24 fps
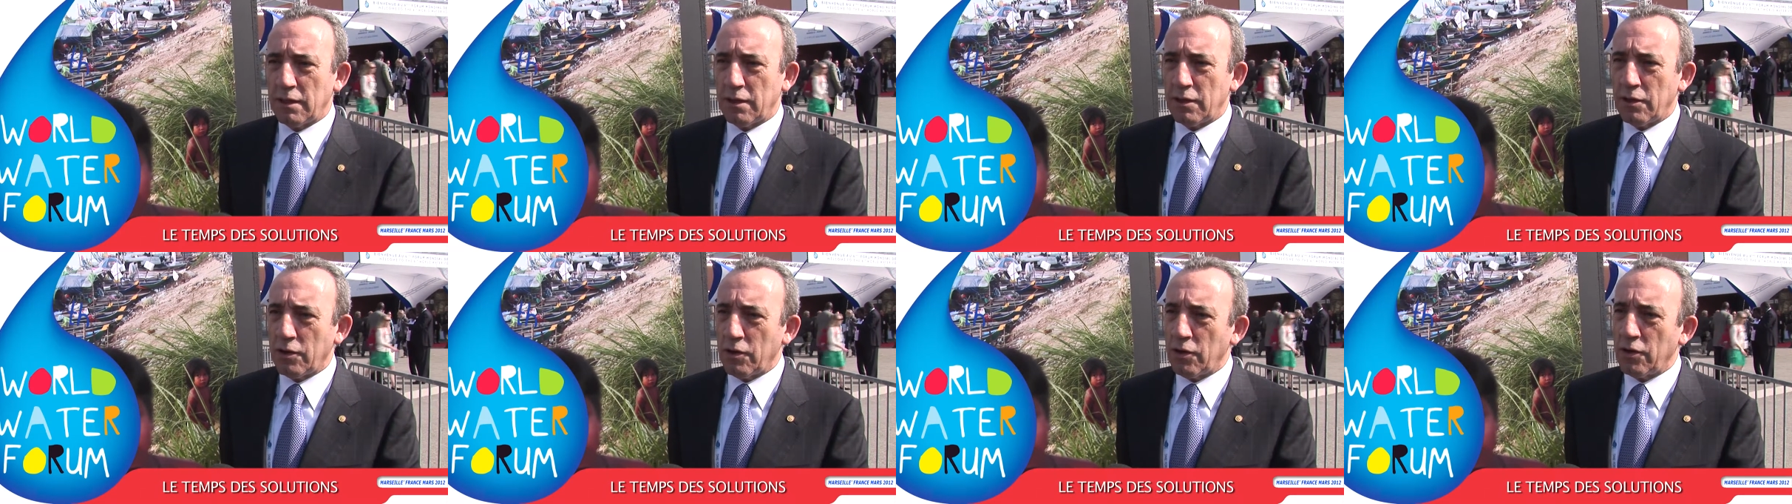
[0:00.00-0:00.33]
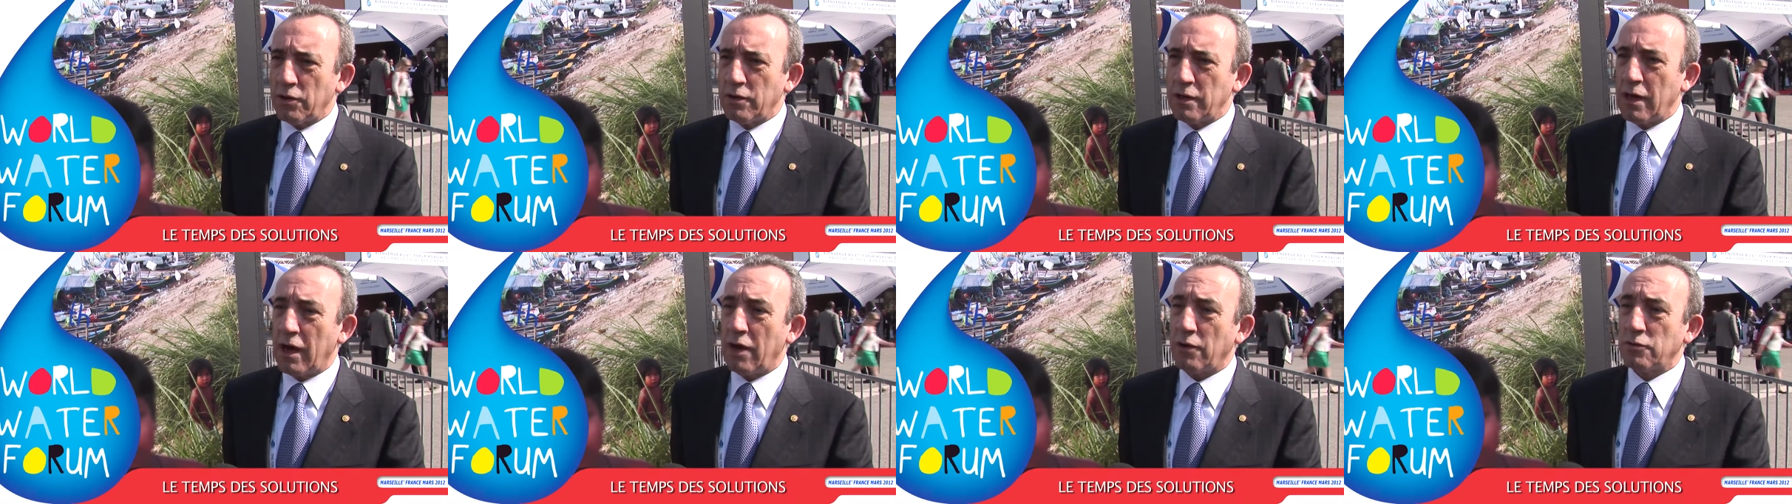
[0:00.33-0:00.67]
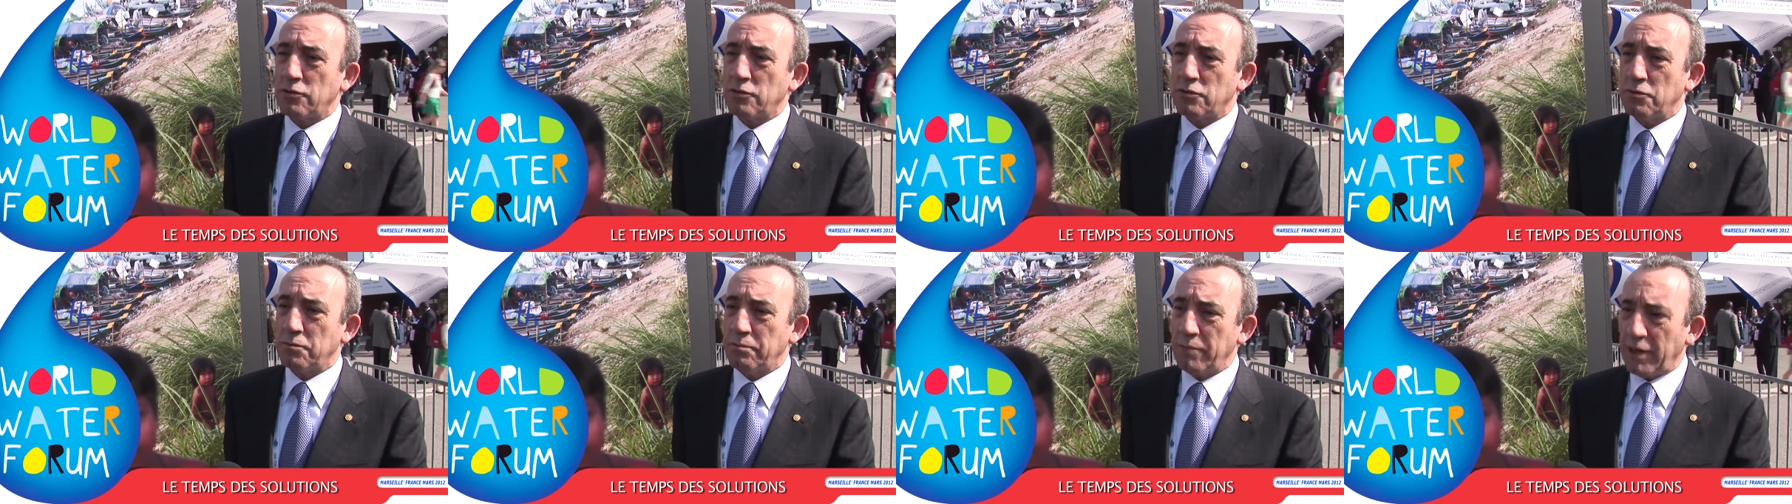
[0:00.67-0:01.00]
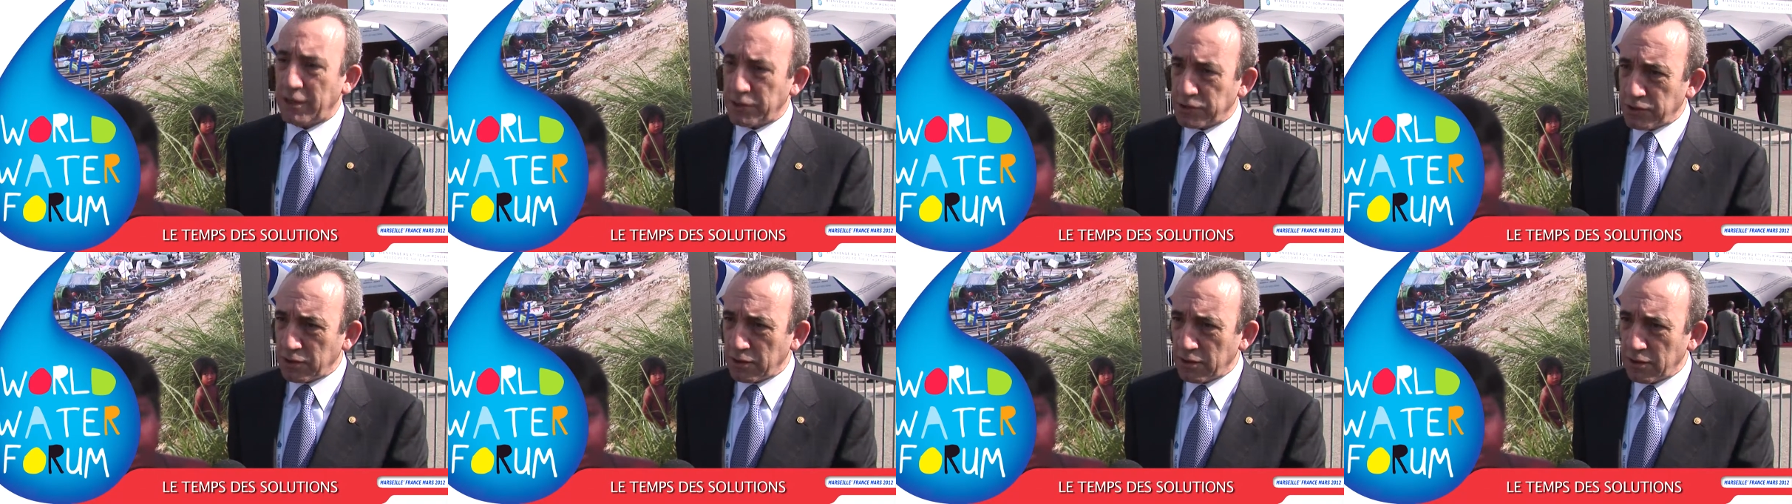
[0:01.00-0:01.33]
learn how to
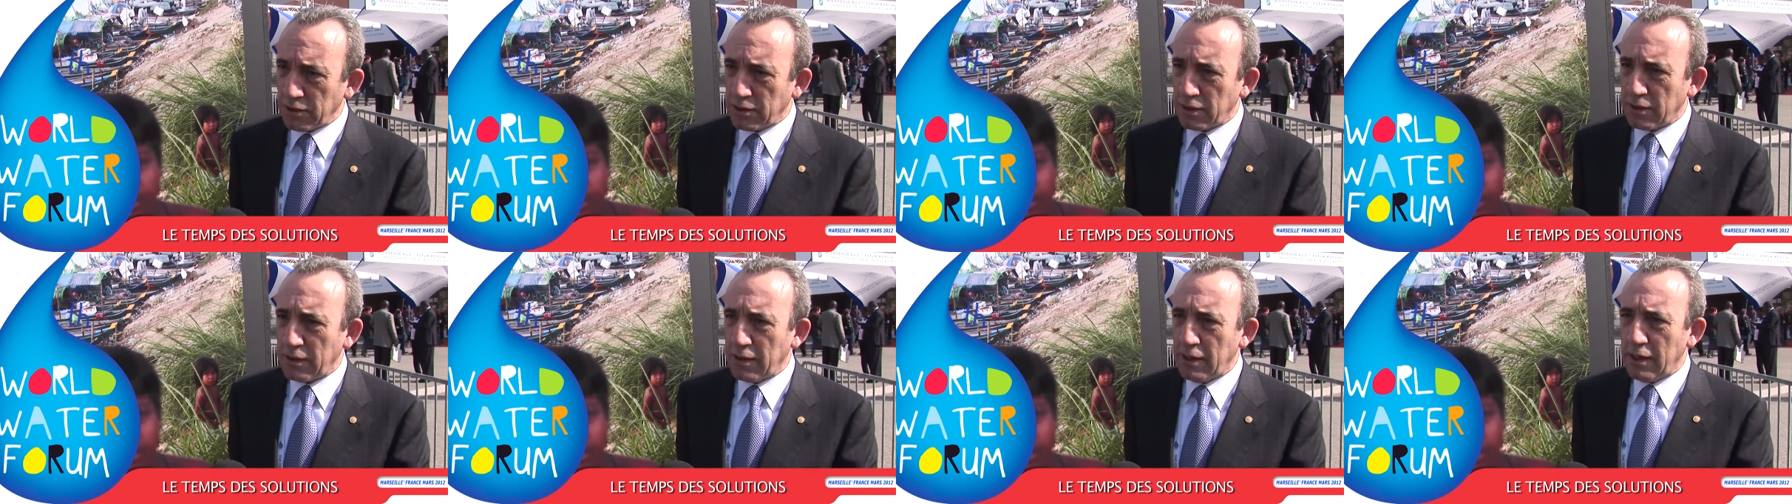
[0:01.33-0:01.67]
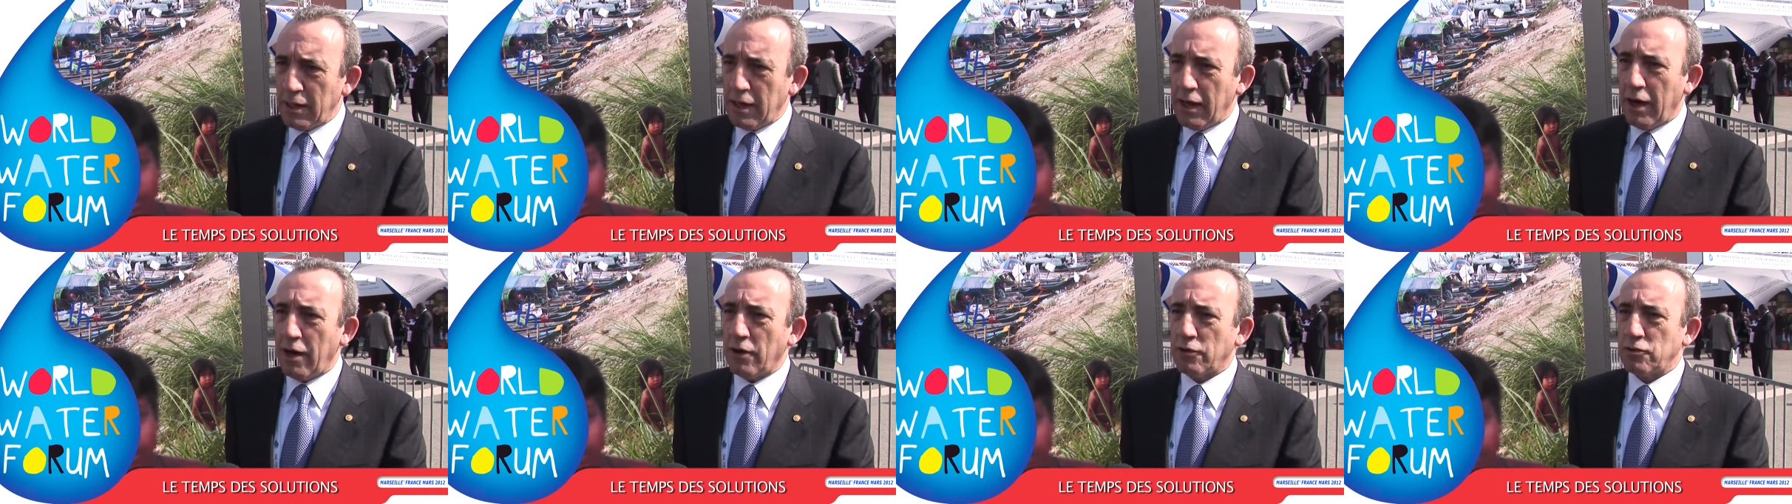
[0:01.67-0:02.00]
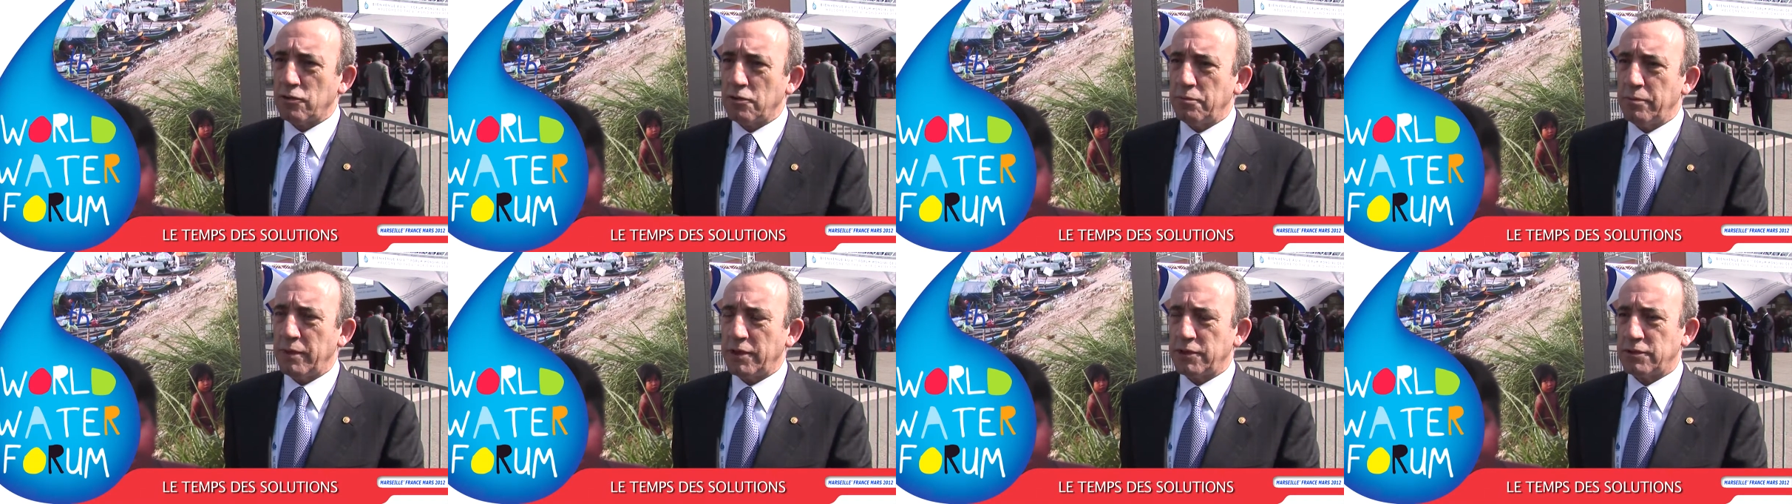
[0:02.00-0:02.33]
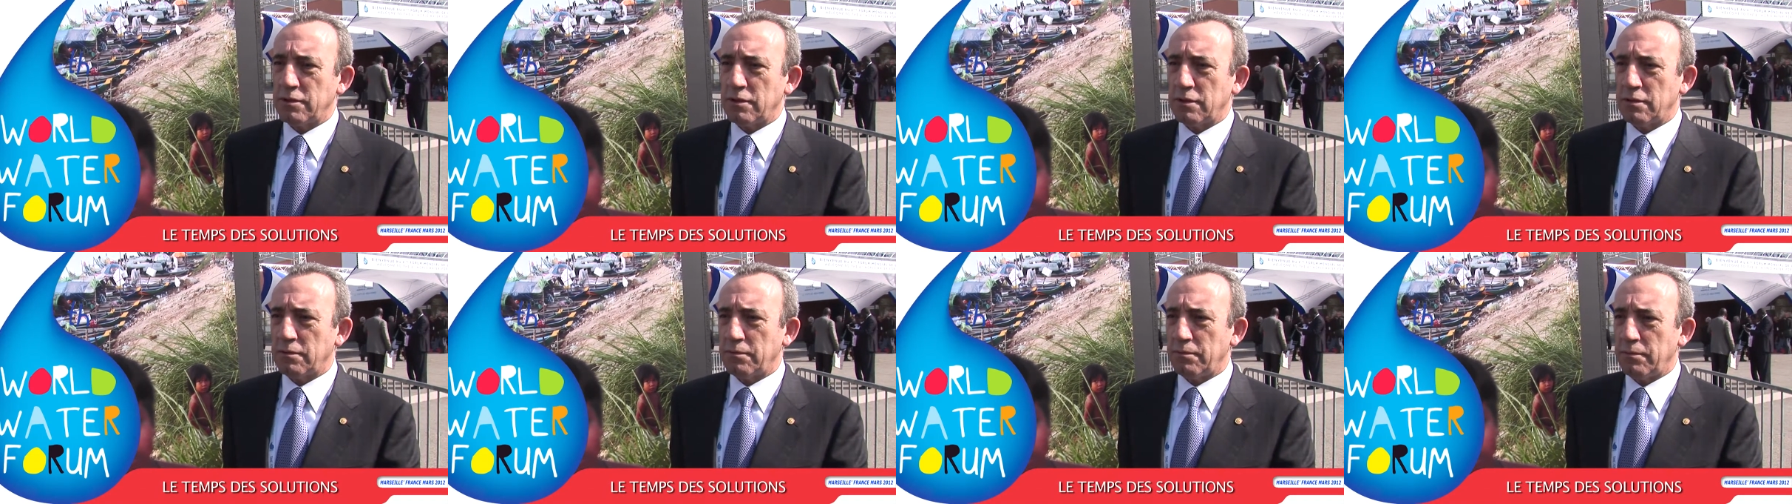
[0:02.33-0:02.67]

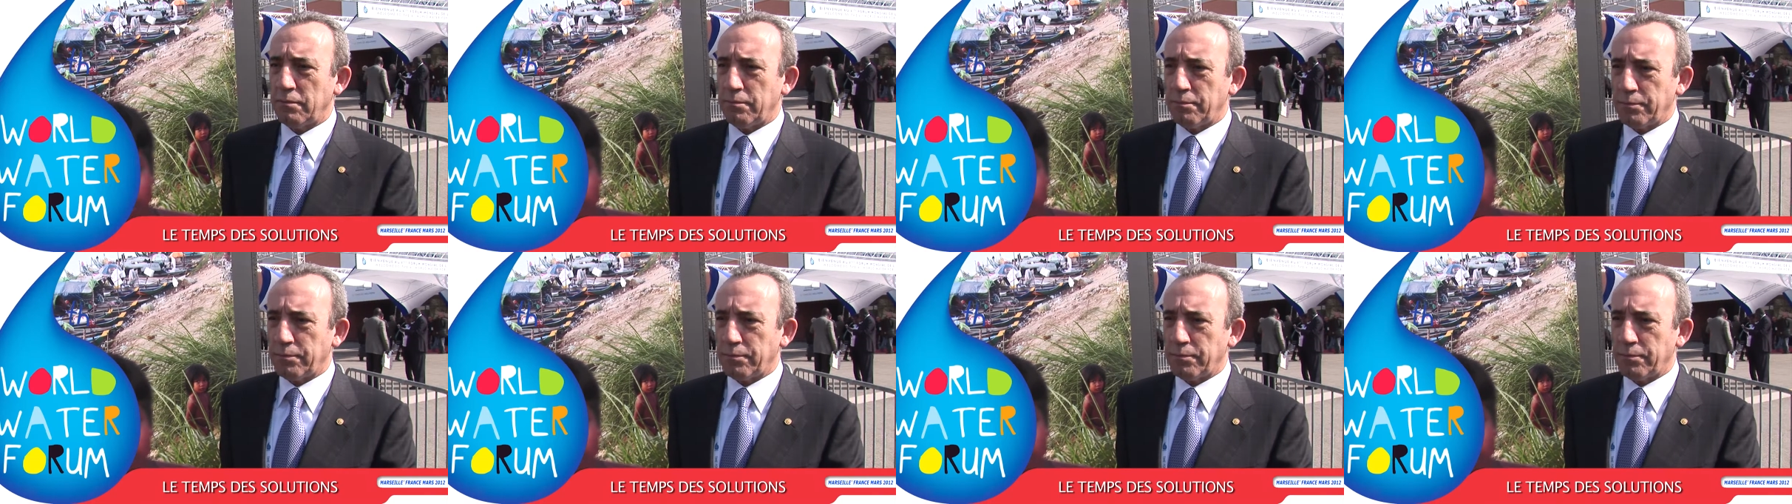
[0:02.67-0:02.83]
measure